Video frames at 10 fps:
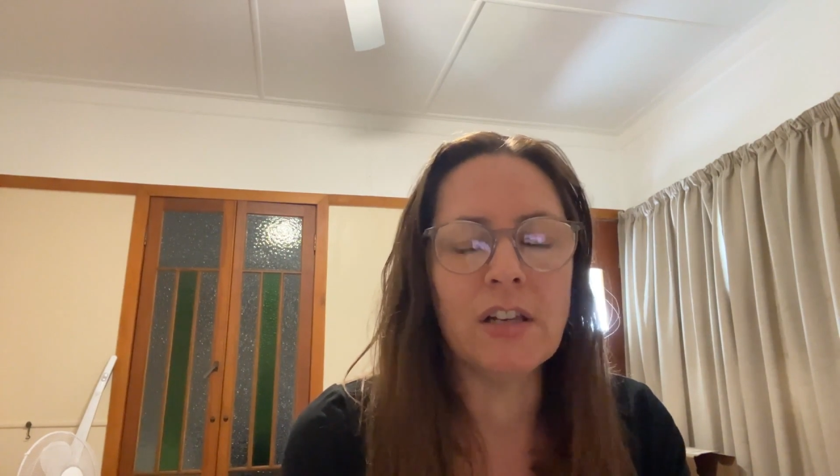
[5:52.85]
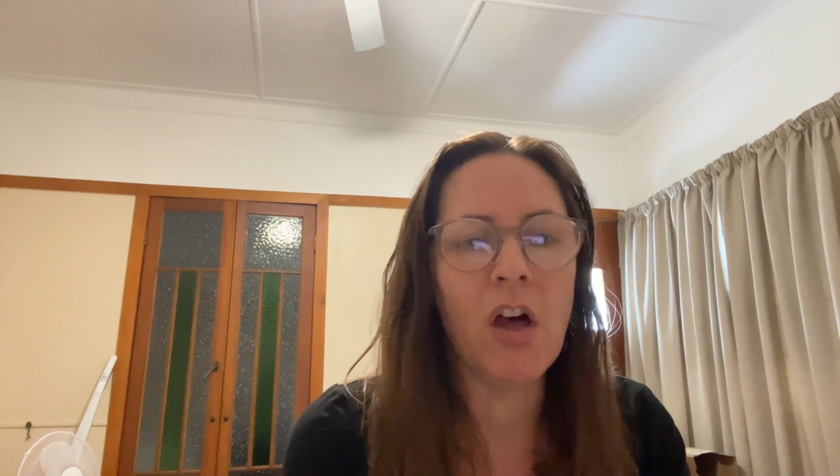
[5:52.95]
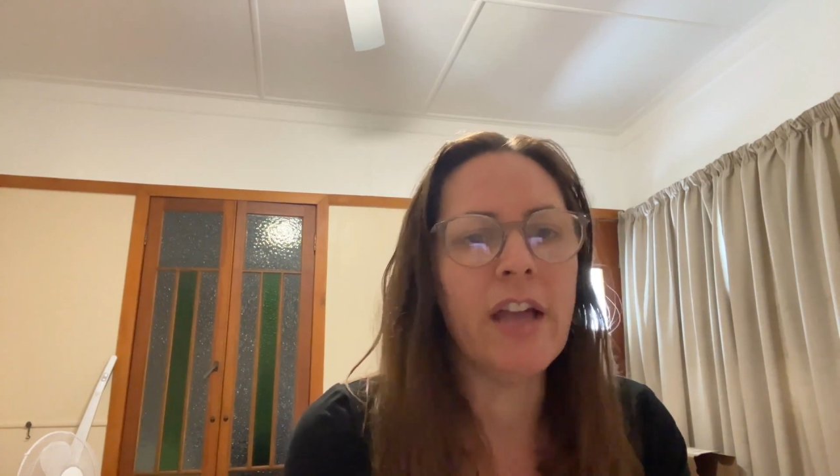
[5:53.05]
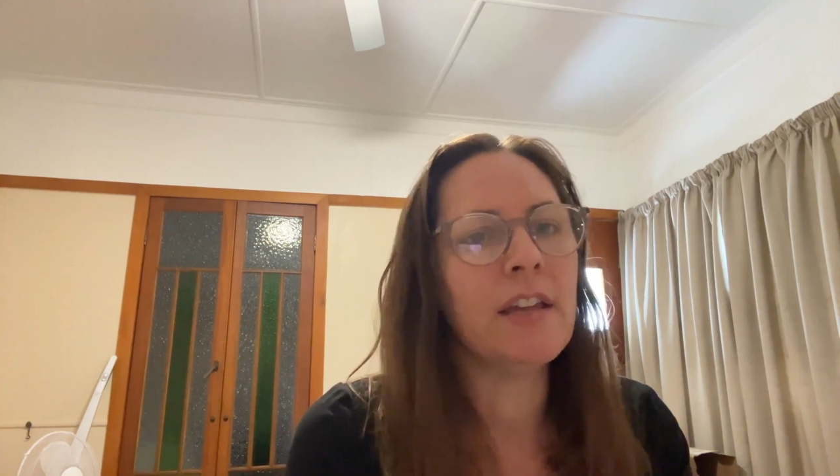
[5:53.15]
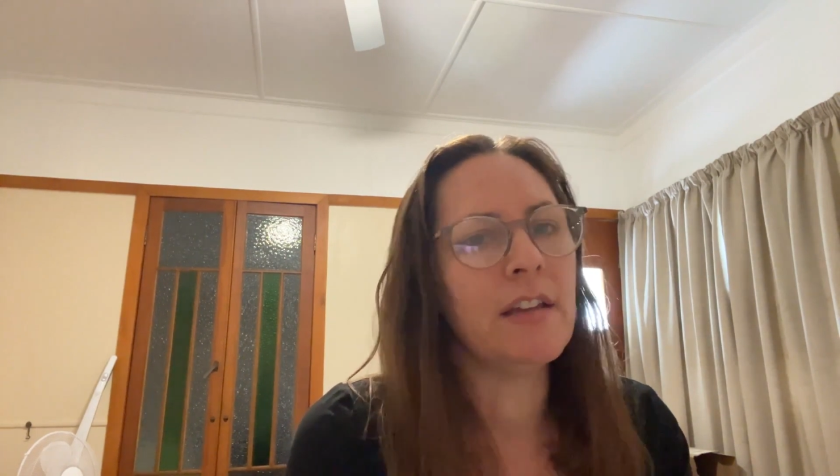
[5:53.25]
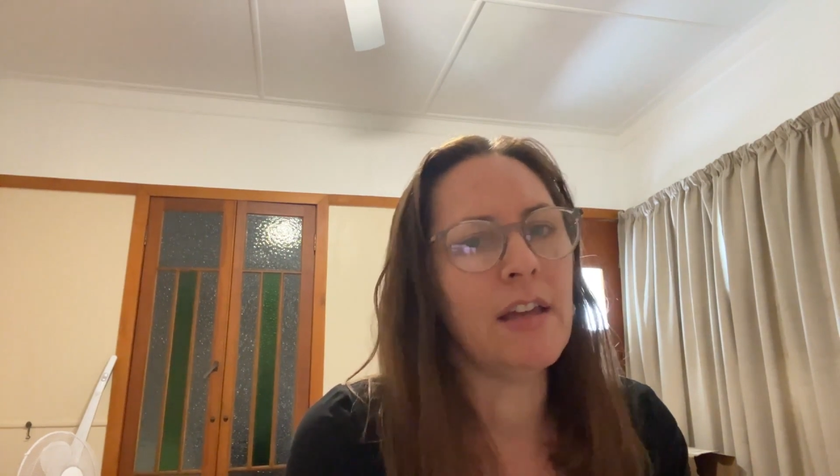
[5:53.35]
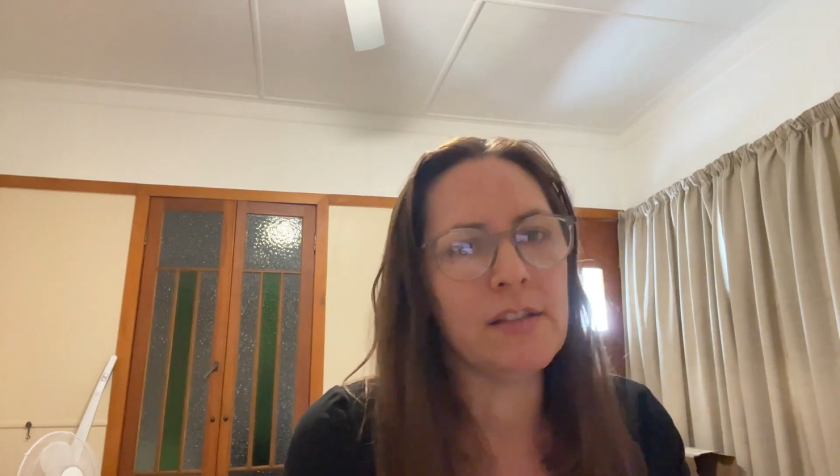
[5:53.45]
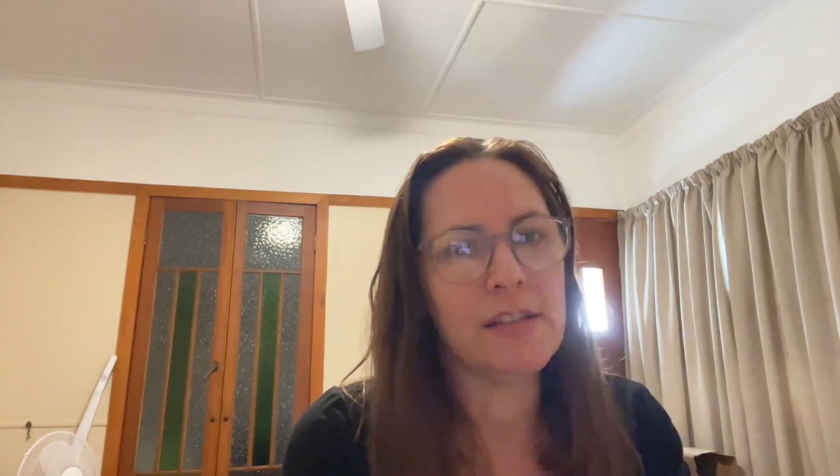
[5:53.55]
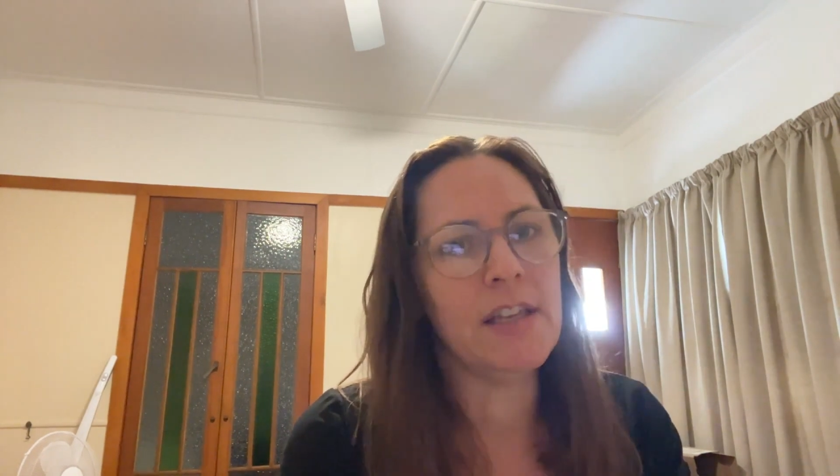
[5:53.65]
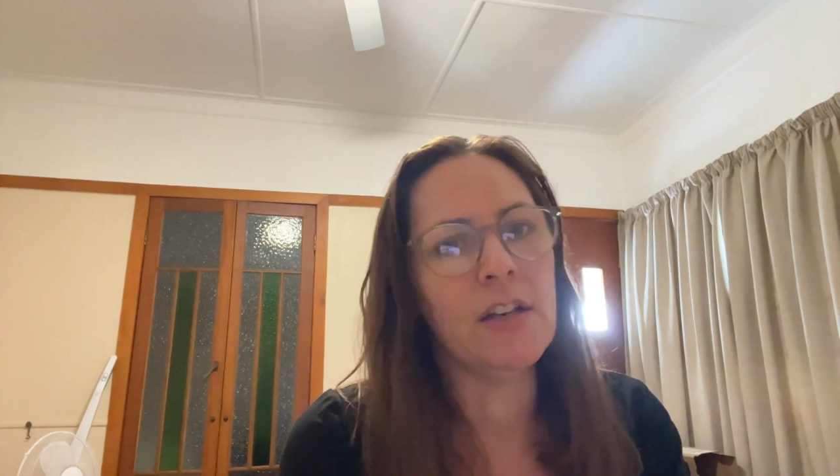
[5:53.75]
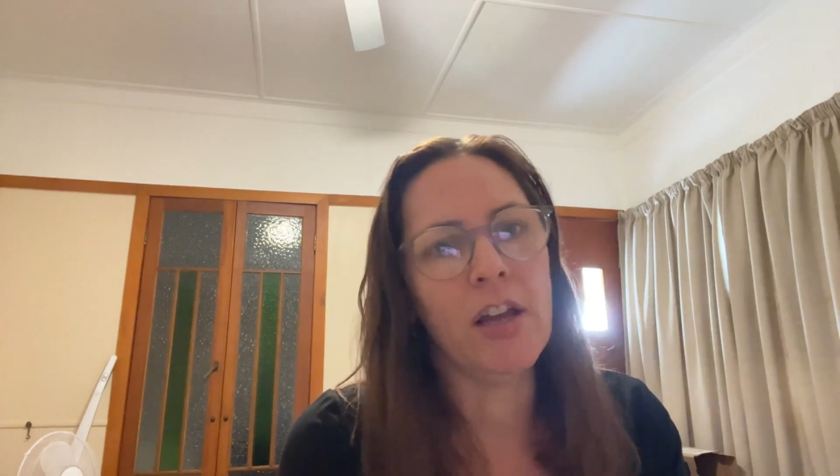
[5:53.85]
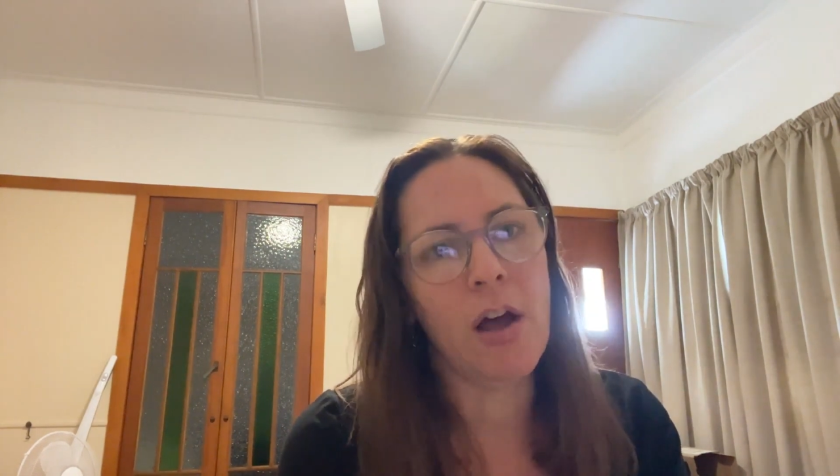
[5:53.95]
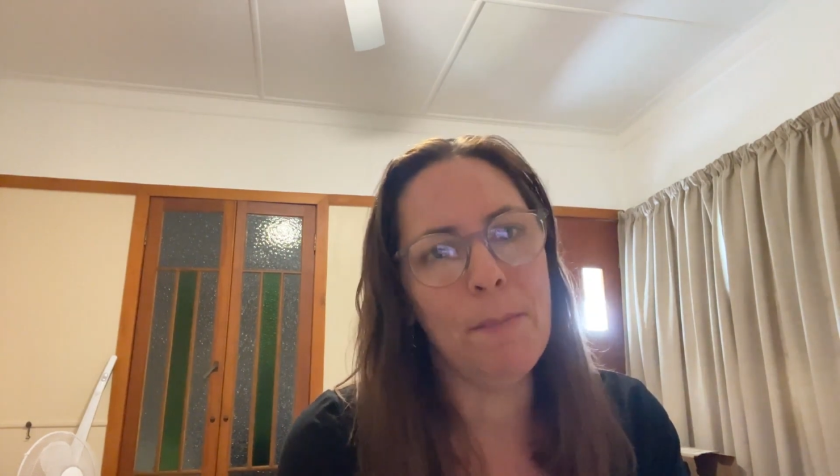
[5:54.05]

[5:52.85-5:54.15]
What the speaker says: like, as I said, like